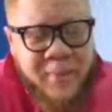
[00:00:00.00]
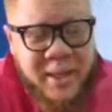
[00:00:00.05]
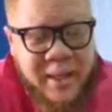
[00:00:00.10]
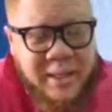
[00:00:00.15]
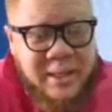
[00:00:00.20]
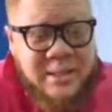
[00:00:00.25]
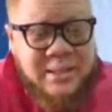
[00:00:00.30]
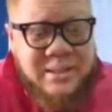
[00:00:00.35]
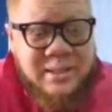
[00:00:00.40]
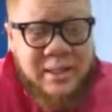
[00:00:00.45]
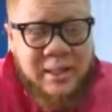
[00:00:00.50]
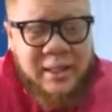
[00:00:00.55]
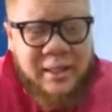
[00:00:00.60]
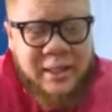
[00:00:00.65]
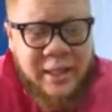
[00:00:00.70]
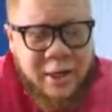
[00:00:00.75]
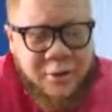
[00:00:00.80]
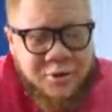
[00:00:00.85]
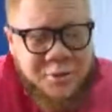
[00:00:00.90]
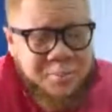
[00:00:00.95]

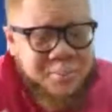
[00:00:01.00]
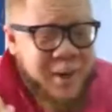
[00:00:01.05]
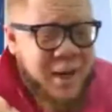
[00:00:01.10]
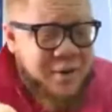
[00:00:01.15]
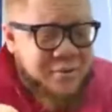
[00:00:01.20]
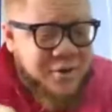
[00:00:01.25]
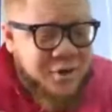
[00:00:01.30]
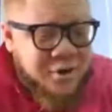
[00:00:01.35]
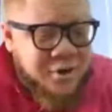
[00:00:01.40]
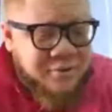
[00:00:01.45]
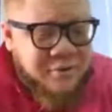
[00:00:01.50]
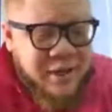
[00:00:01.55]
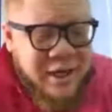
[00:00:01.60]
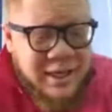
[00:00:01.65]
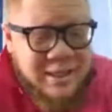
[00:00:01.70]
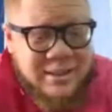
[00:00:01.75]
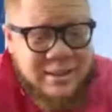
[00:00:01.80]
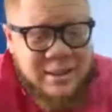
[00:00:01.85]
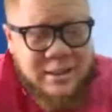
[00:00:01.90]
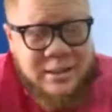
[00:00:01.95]
Now the benefit of
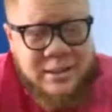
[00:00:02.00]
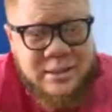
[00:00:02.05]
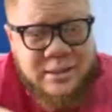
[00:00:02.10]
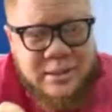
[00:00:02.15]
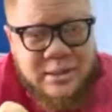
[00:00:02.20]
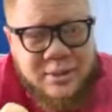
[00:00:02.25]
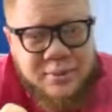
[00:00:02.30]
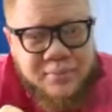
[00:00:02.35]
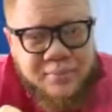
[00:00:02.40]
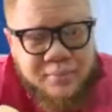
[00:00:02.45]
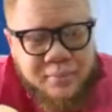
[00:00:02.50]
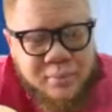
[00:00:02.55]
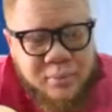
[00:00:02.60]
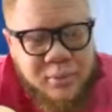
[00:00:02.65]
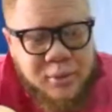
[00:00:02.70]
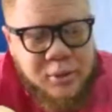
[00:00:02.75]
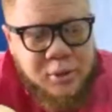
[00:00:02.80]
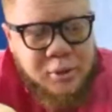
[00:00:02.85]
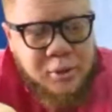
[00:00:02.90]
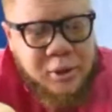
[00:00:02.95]
that is
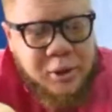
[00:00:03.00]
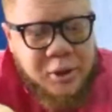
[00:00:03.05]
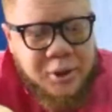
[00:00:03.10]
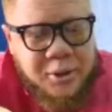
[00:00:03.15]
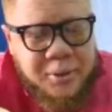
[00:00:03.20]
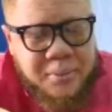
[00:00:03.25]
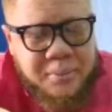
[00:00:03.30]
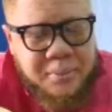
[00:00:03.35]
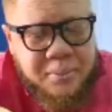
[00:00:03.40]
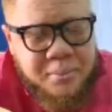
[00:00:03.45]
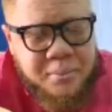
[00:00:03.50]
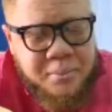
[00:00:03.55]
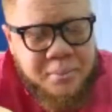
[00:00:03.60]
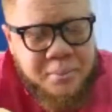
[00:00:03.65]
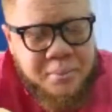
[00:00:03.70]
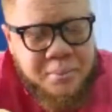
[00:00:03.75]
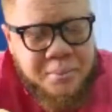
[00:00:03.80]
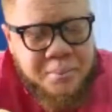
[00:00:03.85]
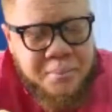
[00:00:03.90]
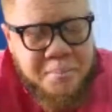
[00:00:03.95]

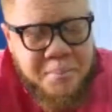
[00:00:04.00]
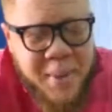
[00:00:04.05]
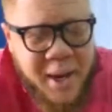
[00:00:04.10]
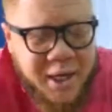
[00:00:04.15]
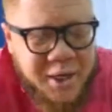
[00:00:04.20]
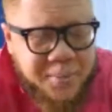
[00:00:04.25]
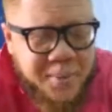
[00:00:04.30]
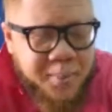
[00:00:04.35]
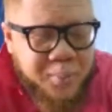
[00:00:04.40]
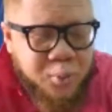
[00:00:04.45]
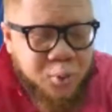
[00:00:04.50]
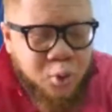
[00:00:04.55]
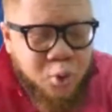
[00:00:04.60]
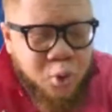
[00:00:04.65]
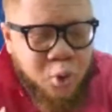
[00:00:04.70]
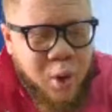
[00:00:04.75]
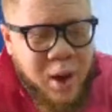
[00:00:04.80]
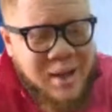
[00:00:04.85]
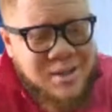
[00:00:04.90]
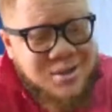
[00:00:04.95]
many
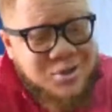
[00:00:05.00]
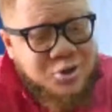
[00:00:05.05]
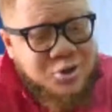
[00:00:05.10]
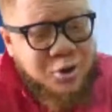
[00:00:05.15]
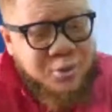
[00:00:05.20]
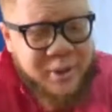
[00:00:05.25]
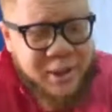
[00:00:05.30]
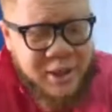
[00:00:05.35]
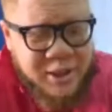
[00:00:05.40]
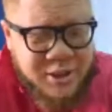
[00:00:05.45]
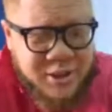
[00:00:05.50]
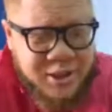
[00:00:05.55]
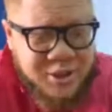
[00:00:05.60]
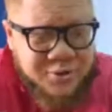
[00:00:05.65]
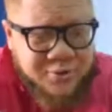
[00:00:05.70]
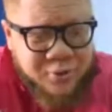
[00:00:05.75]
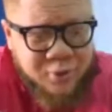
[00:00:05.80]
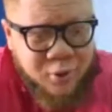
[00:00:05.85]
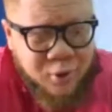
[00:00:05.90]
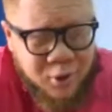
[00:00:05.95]
people who are sub
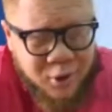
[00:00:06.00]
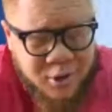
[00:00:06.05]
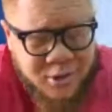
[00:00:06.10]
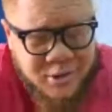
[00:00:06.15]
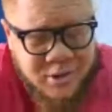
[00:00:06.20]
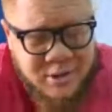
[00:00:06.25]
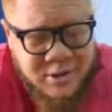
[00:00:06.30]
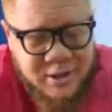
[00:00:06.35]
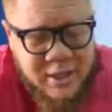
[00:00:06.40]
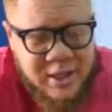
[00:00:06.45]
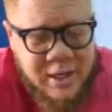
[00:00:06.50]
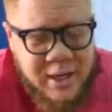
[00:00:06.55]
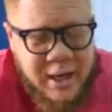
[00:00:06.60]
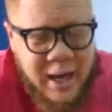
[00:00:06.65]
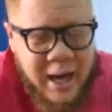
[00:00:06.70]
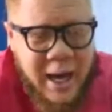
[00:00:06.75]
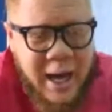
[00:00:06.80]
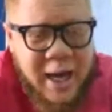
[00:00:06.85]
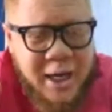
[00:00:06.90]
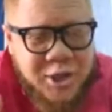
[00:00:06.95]
agents for us
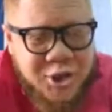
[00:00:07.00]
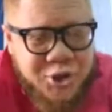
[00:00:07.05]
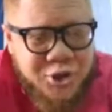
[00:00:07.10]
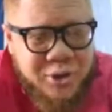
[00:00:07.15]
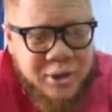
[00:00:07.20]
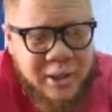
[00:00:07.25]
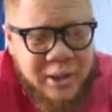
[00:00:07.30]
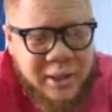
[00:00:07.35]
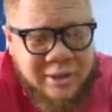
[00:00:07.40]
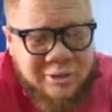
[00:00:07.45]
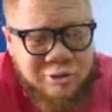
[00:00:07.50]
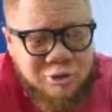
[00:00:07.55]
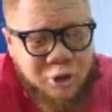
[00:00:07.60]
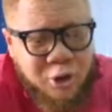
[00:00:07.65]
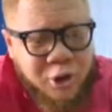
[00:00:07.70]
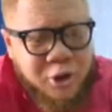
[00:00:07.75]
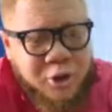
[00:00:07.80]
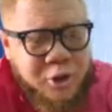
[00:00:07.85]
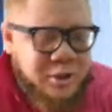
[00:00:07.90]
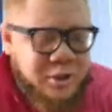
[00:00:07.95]
actually
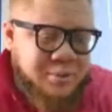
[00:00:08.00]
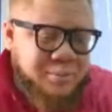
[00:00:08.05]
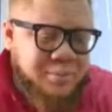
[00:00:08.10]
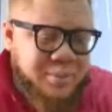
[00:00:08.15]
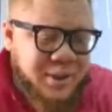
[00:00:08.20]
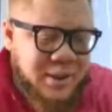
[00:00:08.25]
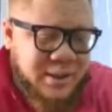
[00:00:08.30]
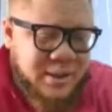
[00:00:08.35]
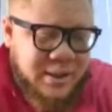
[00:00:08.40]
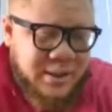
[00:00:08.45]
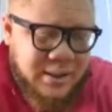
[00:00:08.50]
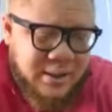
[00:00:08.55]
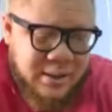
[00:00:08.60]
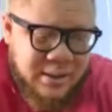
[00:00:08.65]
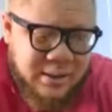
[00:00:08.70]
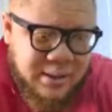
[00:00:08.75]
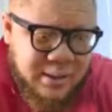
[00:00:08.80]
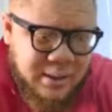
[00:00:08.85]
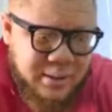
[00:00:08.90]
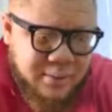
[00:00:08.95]
run other
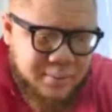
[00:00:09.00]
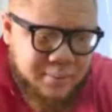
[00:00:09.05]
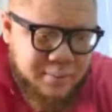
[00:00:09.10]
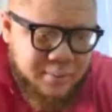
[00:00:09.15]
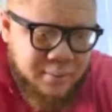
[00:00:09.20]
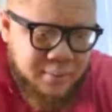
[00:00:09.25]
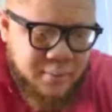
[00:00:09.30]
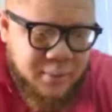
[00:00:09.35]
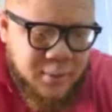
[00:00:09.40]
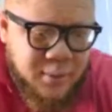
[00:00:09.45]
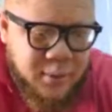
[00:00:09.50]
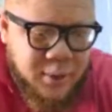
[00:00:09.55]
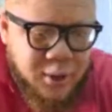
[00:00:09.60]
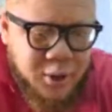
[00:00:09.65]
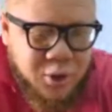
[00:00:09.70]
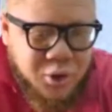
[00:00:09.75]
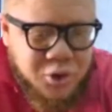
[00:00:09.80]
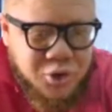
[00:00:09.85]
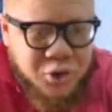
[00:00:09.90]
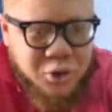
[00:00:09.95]
businesses.
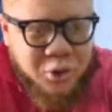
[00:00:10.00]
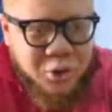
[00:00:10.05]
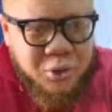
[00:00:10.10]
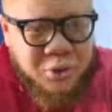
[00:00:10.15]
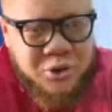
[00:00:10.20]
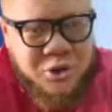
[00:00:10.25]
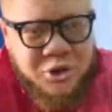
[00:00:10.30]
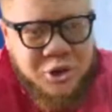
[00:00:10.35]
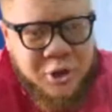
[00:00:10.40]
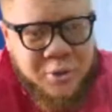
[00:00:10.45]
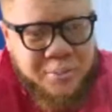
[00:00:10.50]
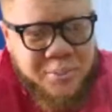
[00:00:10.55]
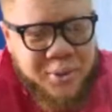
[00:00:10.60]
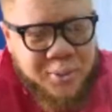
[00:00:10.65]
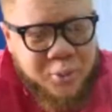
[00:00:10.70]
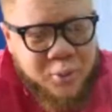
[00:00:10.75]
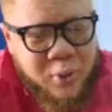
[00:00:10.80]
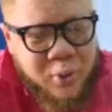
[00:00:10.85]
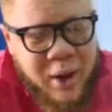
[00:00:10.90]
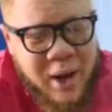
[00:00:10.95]
So some
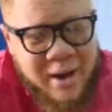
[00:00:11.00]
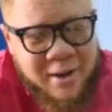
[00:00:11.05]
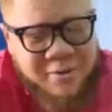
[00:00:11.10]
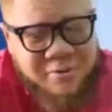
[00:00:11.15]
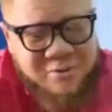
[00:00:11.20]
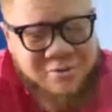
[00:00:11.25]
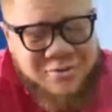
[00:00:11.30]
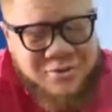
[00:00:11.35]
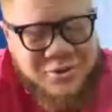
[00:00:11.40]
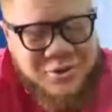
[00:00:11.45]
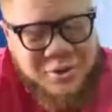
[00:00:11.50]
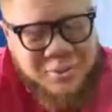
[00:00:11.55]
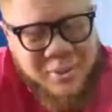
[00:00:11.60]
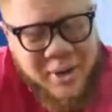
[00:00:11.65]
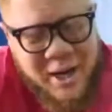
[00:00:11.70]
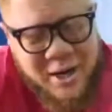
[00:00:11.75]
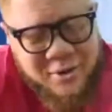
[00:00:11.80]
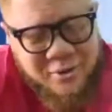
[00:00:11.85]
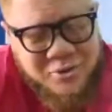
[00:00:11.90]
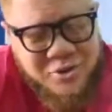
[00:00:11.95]
people have some
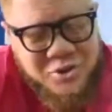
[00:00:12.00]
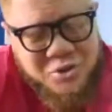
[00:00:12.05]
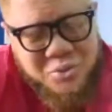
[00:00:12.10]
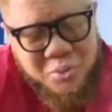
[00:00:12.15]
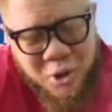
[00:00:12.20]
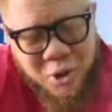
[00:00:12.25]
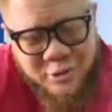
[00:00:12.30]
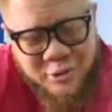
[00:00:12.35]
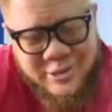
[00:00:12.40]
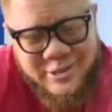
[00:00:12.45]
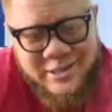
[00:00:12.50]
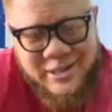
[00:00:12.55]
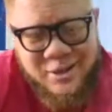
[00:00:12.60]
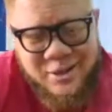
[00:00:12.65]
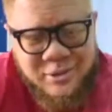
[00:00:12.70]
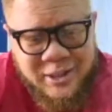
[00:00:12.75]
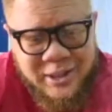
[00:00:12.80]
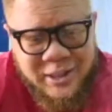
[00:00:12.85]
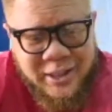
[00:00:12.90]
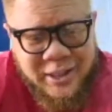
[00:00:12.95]
kind of small
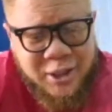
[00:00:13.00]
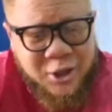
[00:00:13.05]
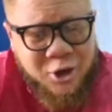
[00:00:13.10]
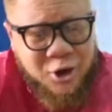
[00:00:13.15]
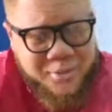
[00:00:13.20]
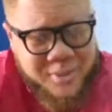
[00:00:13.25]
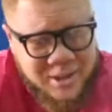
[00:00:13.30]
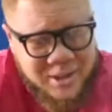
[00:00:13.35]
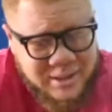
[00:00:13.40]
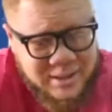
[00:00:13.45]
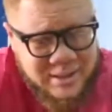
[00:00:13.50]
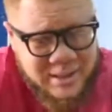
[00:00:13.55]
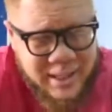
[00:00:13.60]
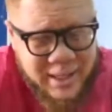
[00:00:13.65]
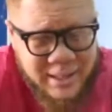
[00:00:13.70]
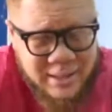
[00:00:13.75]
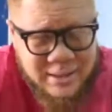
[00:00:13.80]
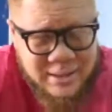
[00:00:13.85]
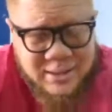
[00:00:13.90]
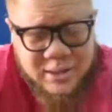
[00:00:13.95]
scale e-commerce
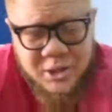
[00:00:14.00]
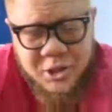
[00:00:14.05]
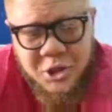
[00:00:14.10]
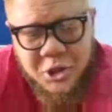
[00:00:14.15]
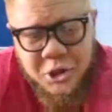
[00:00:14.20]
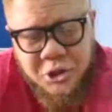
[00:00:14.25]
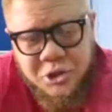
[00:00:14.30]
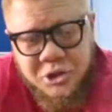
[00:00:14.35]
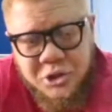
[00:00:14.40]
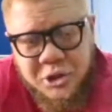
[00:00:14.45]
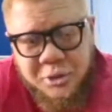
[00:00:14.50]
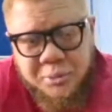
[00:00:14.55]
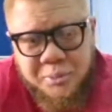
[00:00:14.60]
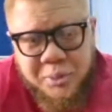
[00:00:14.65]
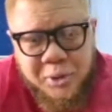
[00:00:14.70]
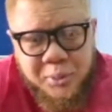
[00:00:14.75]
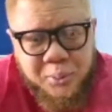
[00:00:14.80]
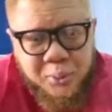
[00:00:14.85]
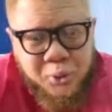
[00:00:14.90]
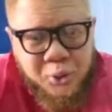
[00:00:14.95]
sites.
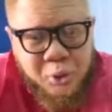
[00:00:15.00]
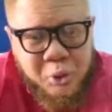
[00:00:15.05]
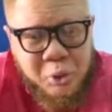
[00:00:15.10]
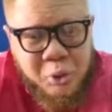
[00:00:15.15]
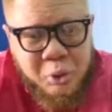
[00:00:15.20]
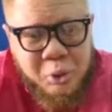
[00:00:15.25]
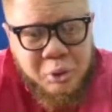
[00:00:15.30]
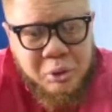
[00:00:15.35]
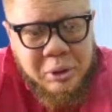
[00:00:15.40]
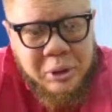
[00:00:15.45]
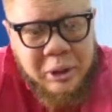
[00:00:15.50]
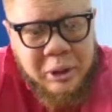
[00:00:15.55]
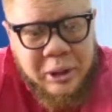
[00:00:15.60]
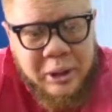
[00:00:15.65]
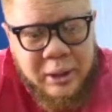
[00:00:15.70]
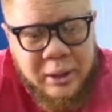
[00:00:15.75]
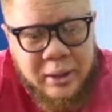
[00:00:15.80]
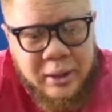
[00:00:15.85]
Some people